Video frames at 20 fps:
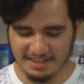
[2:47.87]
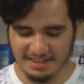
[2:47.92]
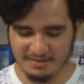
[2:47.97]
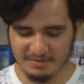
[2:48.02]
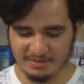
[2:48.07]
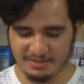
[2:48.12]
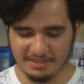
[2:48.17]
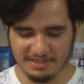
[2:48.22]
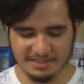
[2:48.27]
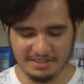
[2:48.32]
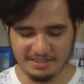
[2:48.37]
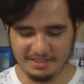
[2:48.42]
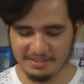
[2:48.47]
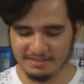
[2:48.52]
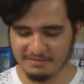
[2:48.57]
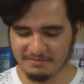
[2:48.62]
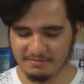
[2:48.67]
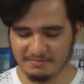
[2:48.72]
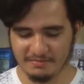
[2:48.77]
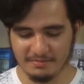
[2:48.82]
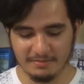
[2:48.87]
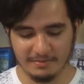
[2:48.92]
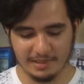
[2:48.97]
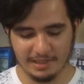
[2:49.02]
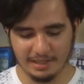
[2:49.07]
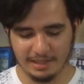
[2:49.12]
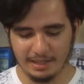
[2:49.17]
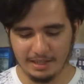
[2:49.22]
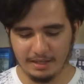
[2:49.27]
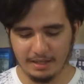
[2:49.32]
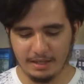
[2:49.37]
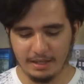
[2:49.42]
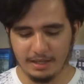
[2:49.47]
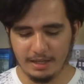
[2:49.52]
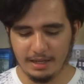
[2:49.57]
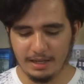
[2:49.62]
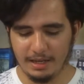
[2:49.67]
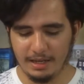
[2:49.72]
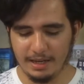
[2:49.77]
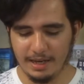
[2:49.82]
he was just
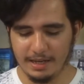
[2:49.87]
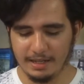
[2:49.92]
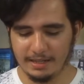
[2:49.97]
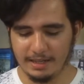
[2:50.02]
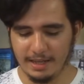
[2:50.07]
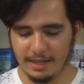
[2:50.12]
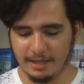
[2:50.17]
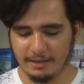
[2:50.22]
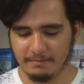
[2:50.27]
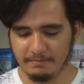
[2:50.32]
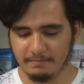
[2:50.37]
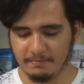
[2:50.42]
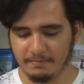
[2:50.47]
like that.